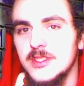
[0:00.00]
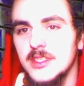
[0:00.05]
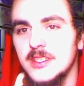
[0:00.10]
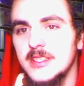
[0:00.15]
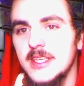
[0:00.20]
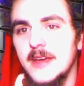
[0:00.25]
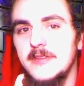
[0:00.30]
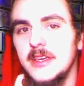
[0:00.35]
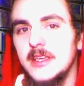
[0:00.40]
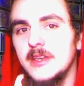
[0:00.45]

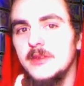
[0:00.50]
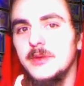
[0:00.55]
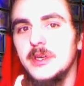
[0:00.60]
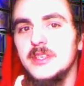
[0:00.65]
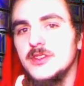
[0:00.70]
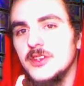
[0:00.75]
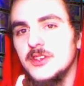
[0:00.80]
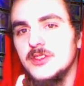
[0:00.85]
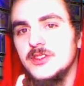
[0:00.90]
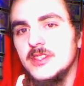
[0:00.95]
just having
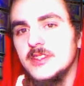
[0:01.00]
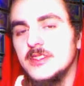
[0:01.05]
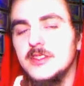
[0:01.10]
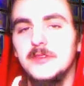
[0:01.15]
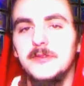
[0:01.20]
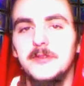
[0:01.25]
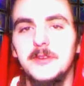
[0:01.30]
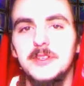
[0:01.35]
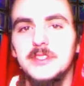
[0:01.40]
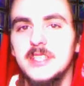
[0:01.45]
researched this. This is
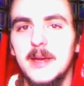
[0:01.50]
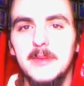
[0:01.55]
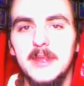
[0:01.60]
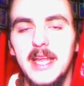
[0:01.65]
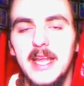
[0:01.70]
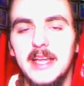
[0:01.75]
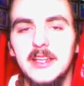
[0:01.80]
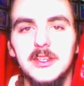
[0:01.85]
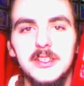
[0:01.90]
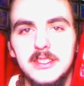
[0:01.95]
the first time
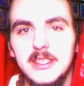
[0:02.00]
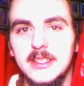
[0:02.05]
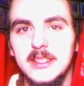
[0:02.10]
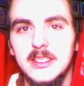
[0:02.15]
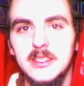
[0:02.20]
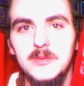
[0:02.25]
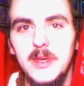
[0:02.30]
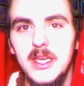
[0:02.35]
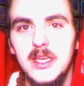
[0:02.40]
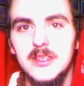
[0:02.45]
that I looked at
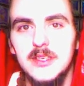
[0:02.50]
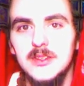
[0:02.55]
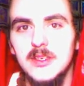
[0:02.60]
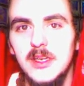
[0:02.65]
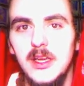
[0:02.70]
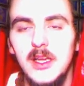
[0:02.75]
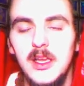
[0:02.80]
this page.